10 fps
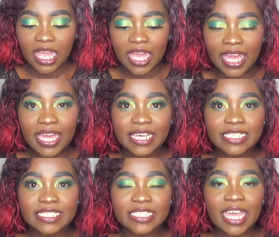
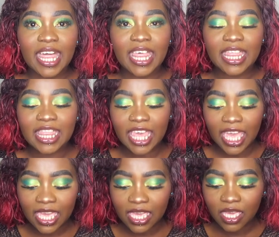and
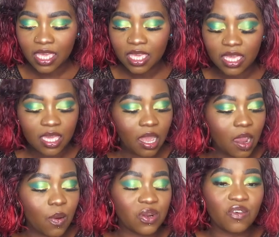they
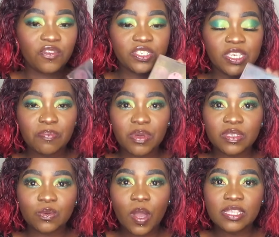are one of the
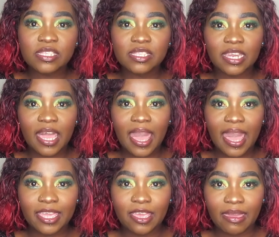cheapest ones that
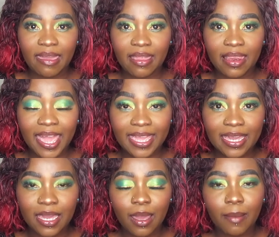I
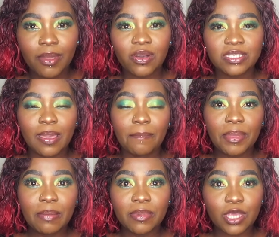like because their
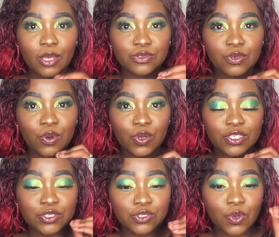pigment
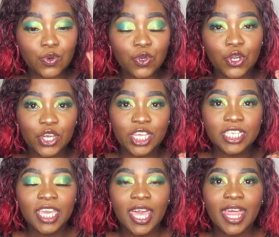is so
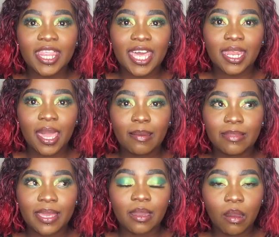good that I'm
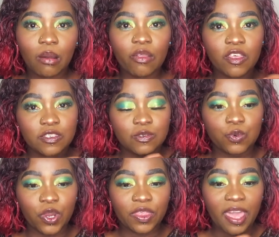like, oh, this is
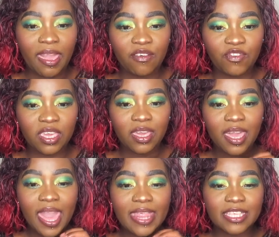worth
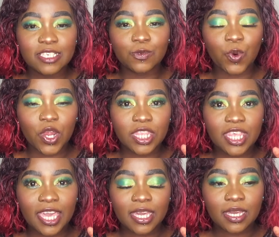having, and this is worth
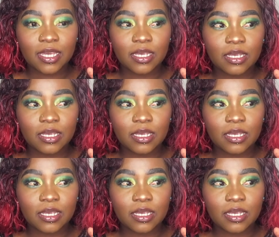like